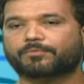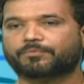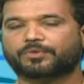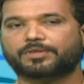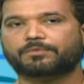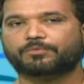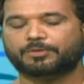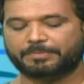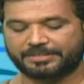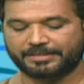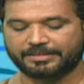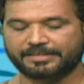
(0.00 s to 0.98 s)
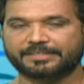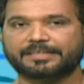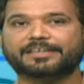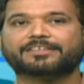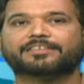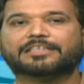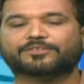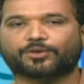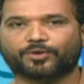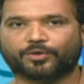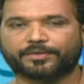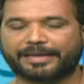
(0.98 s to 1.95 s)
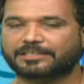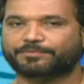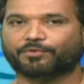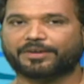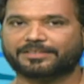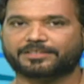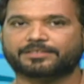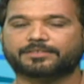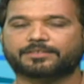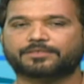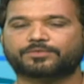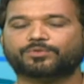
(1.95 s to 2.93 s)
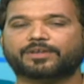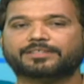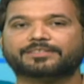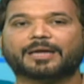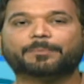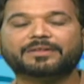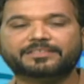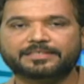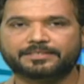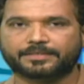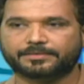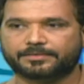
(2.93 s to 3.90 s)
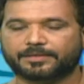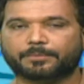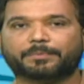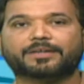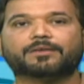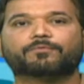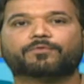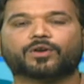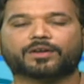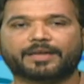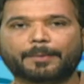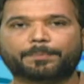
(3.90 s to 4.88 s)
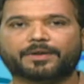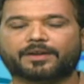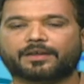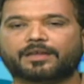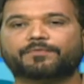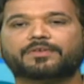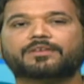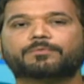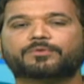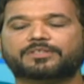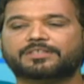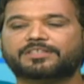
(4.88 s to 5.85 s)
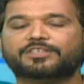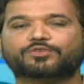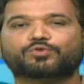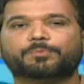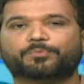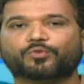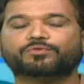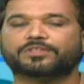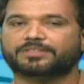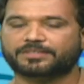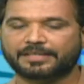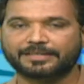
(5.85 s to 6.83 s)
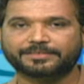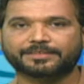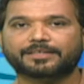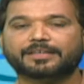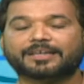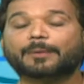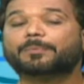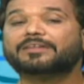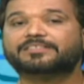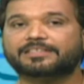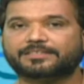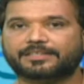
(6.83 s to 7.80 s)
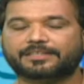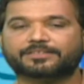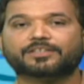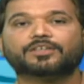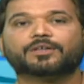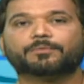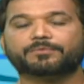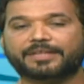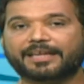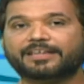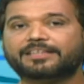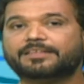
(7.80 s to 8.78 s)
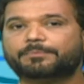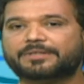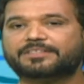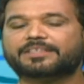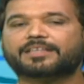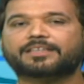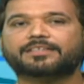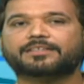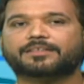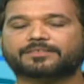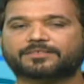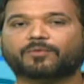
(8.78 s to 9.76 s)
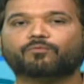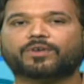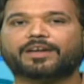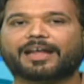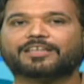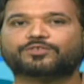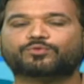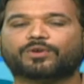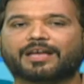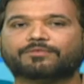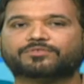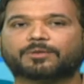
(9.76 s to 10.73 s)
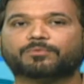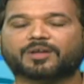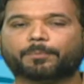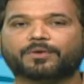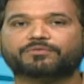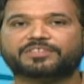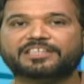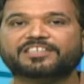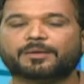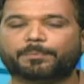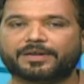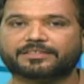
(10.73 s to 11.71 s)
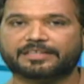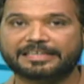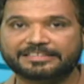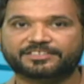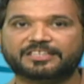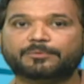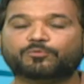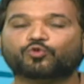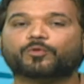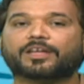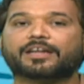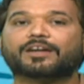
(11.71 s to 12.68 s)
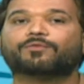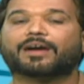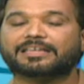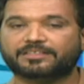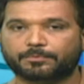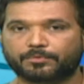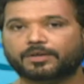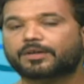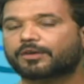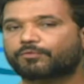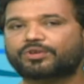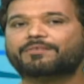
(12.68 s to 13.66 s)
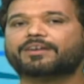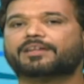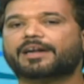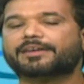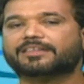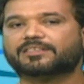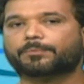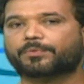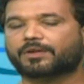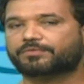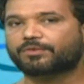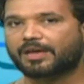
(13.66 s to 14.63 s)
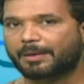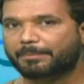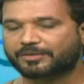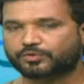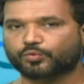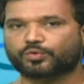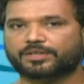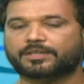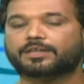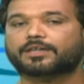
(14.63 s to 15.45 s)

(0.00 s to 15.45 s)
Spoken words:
we basically criticize a lot as far as his captaincy is concerned. But for a captain, if he needs to improve his skills, captaincy skills, then he basically someone has to have some couple of senior players in his team who can advise him. We have a great example of MS Dhoni,